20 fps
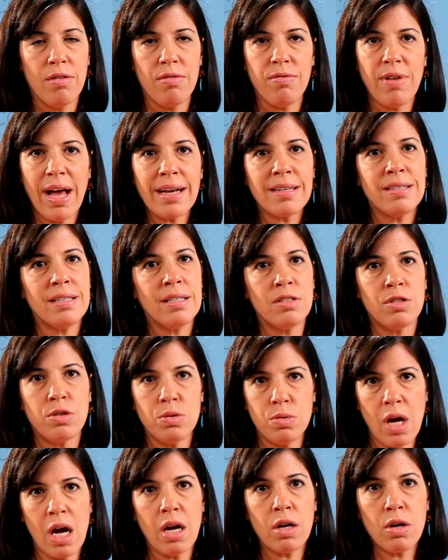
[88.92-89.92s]
Vaccines
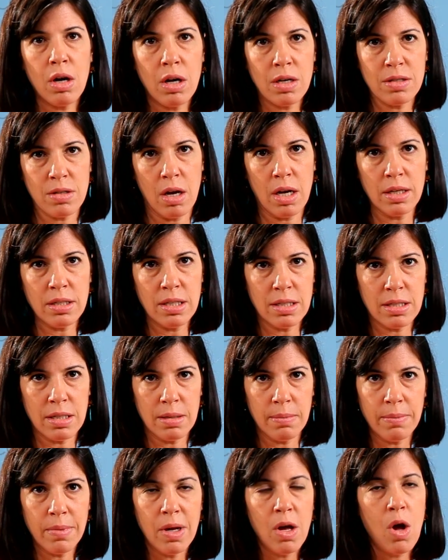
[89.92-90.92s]
do not cause
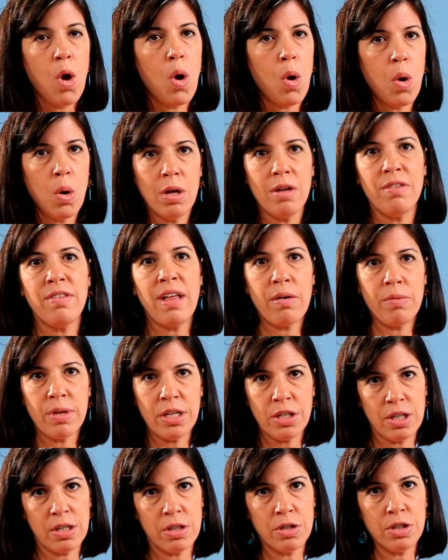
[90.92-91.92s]
autism. All of that
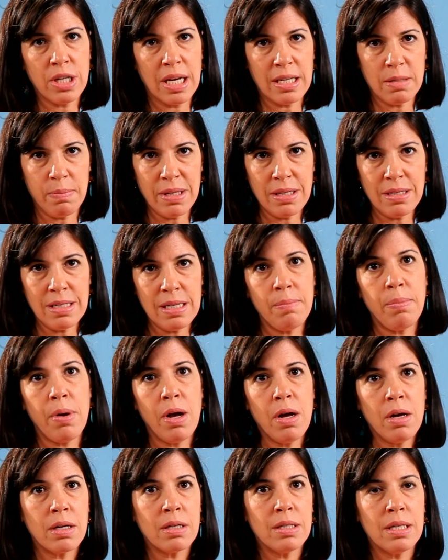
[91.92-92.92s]
research has been
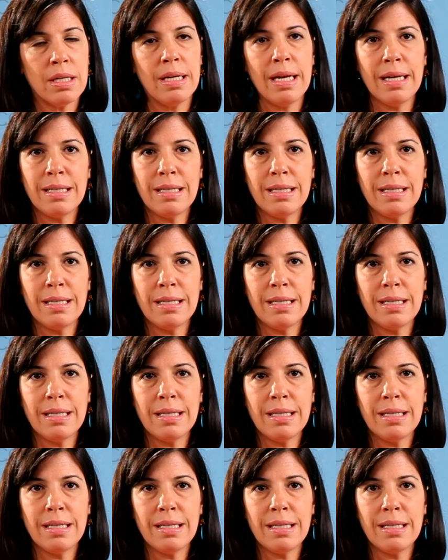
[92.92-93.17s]
debunked.